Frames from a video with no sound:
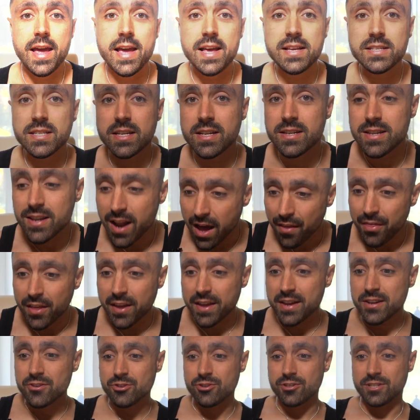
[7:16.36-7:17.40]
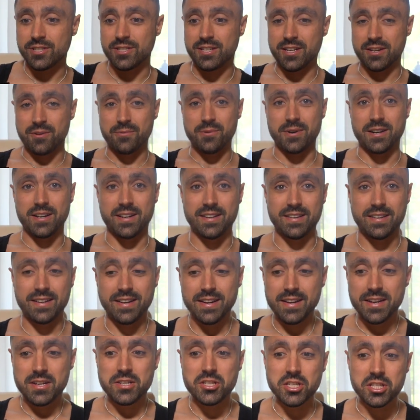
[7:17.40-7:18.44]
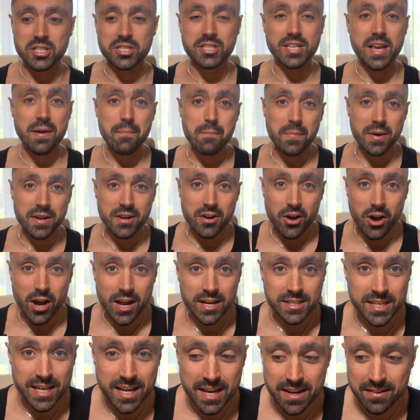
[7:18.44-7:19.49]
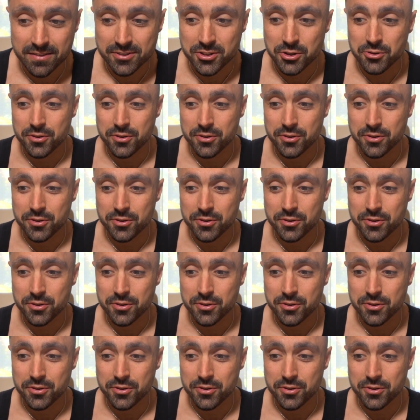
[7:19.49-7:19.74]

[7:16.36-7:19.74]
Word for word: Here's another interesting one. December 19th,